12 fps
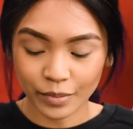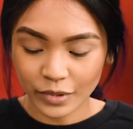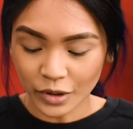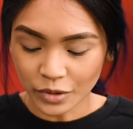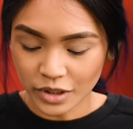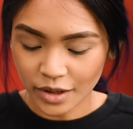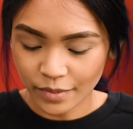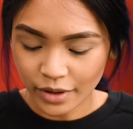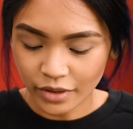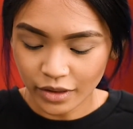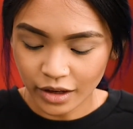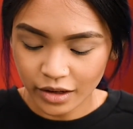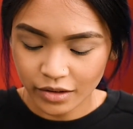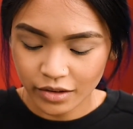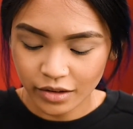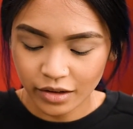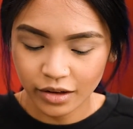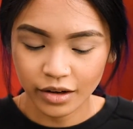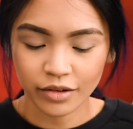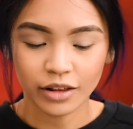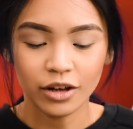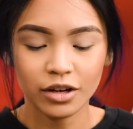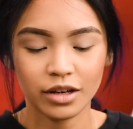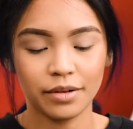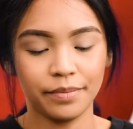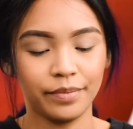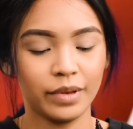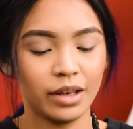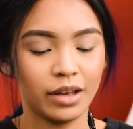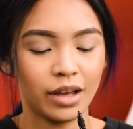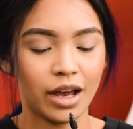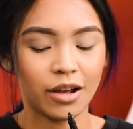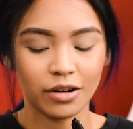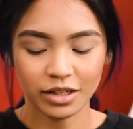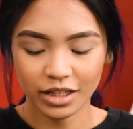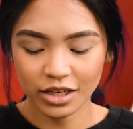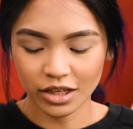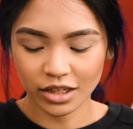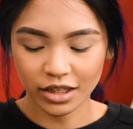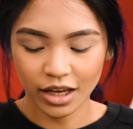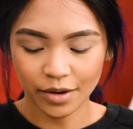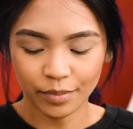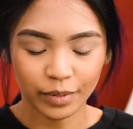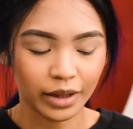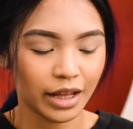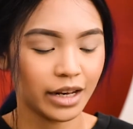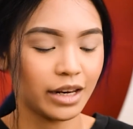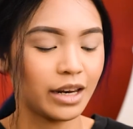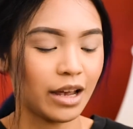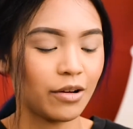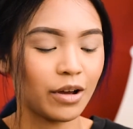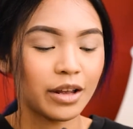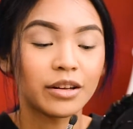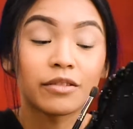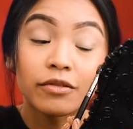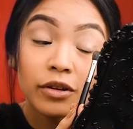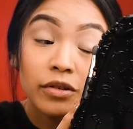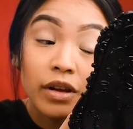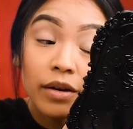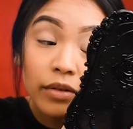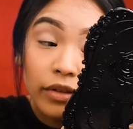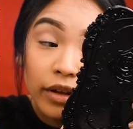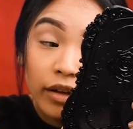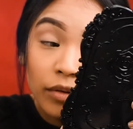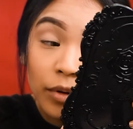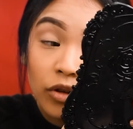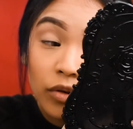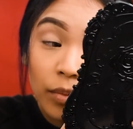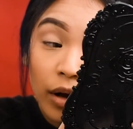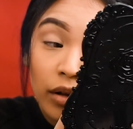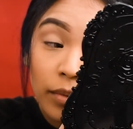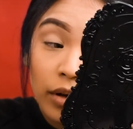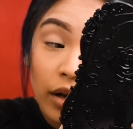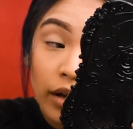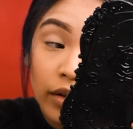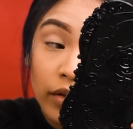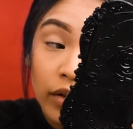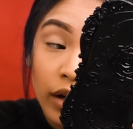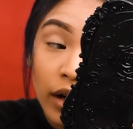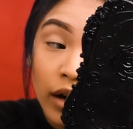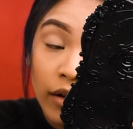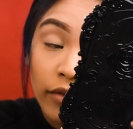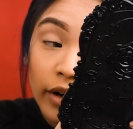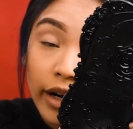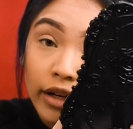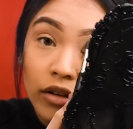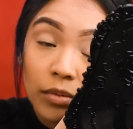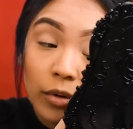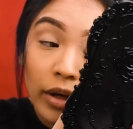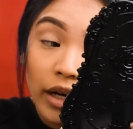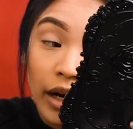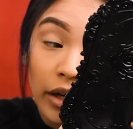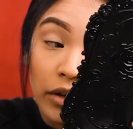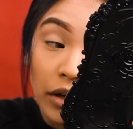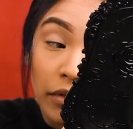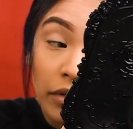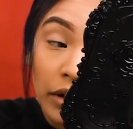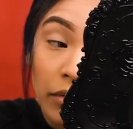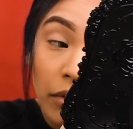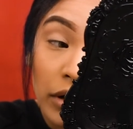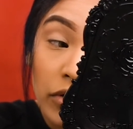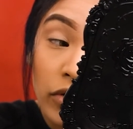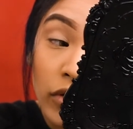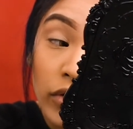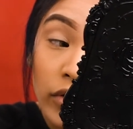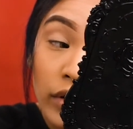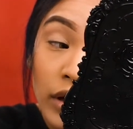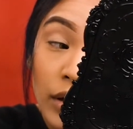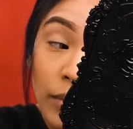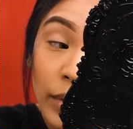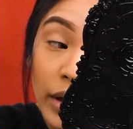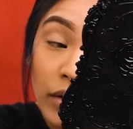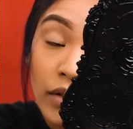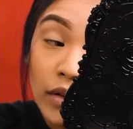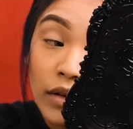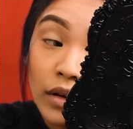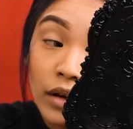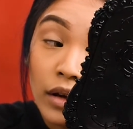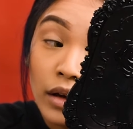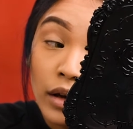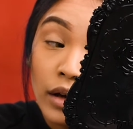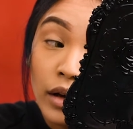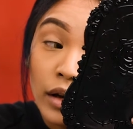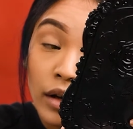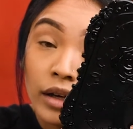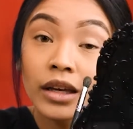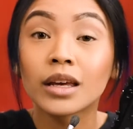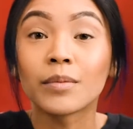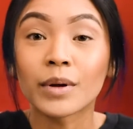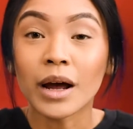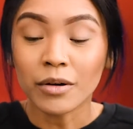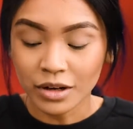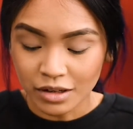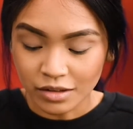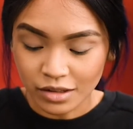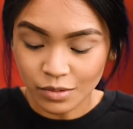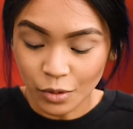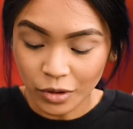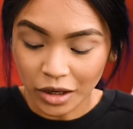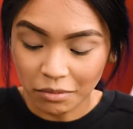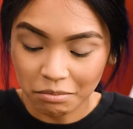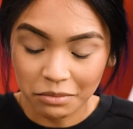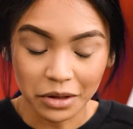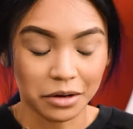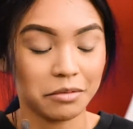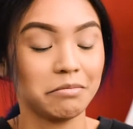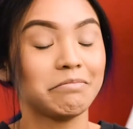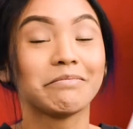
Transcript: So tip on this look, I honestly just say blend out and diffuse everything as much as possible, because for any smoky eye you definitely want to just keep it how it is, smoky, you know.